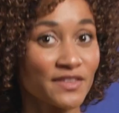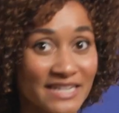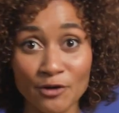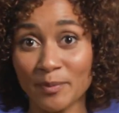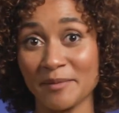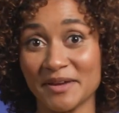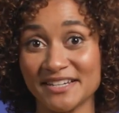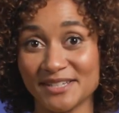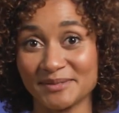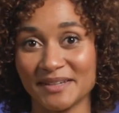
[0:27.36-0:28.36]
down
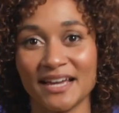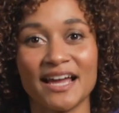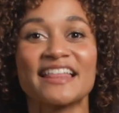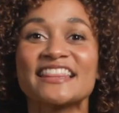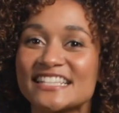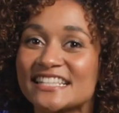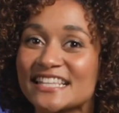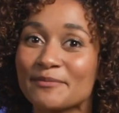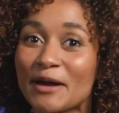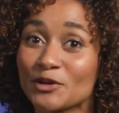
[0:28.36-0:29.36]
payment. This is the
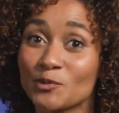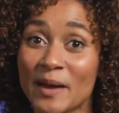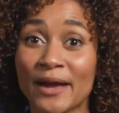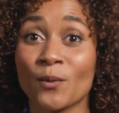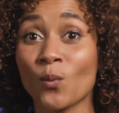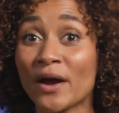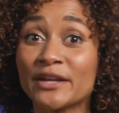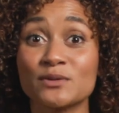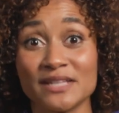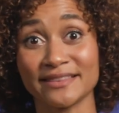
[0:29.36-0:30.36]
amount you pay when
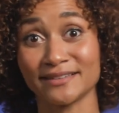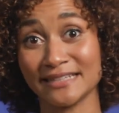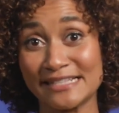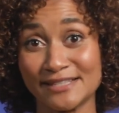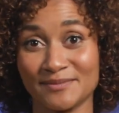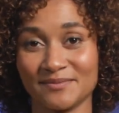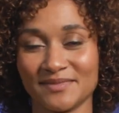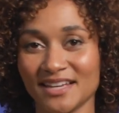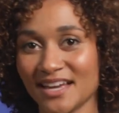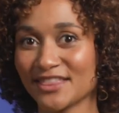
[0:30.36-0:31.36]
you sign the lease.
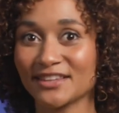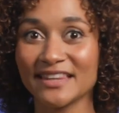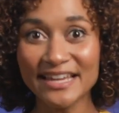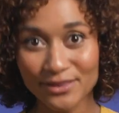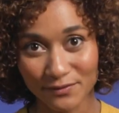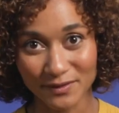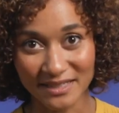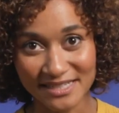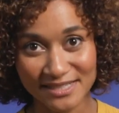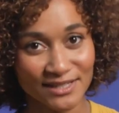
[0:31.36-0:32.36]
The length of the
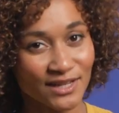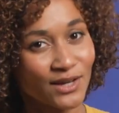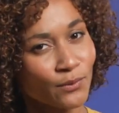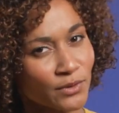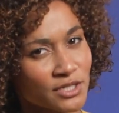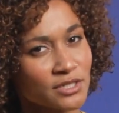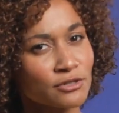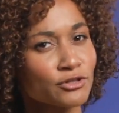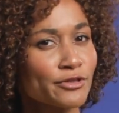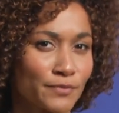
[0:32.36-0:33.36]
lease, which is
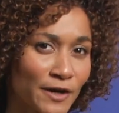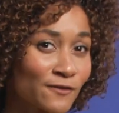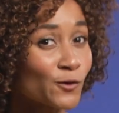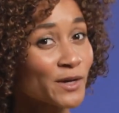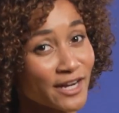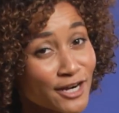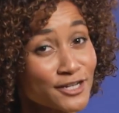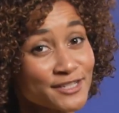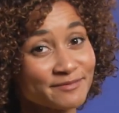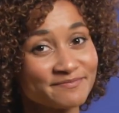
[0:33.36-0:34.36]
usually 3 or 4
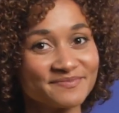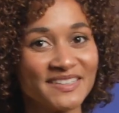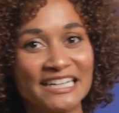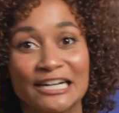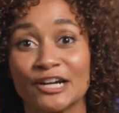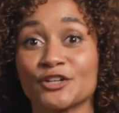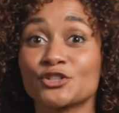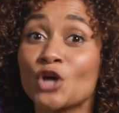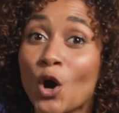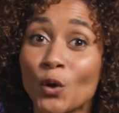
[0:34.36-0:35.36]
years. Your
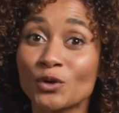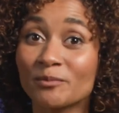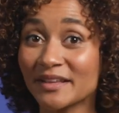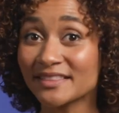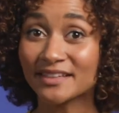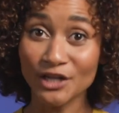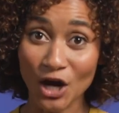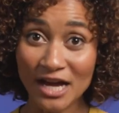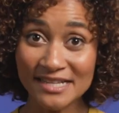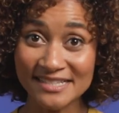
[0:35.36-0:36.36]
total monthly
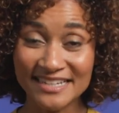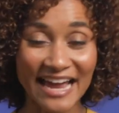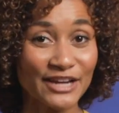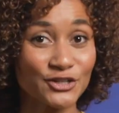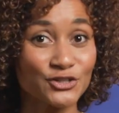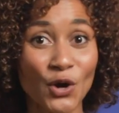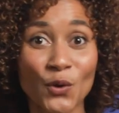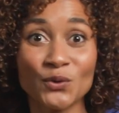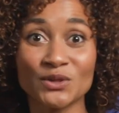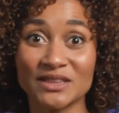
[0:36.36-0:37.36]
cost and your
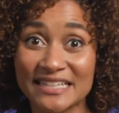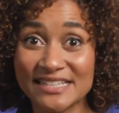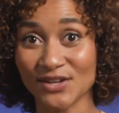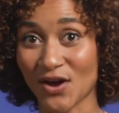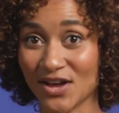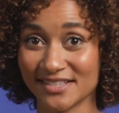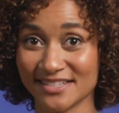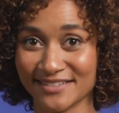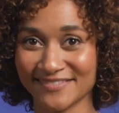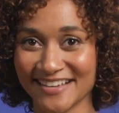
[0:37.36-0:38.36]
total lease
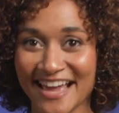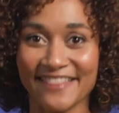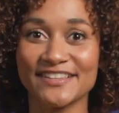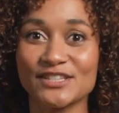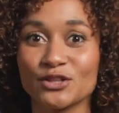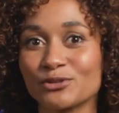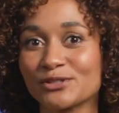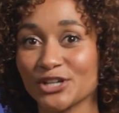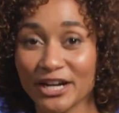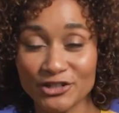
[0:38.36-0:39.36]
cost. This includes
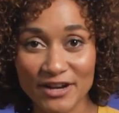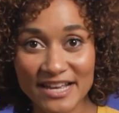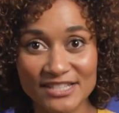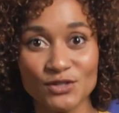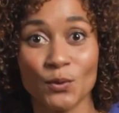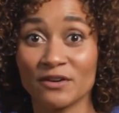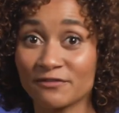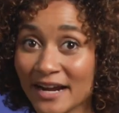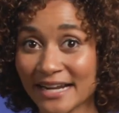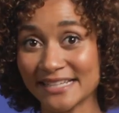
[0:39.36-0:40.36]
your interest or
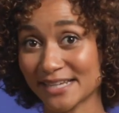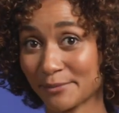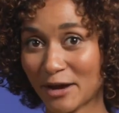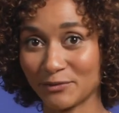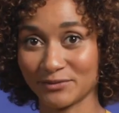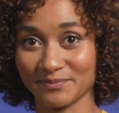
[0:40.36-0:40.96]
financing amount.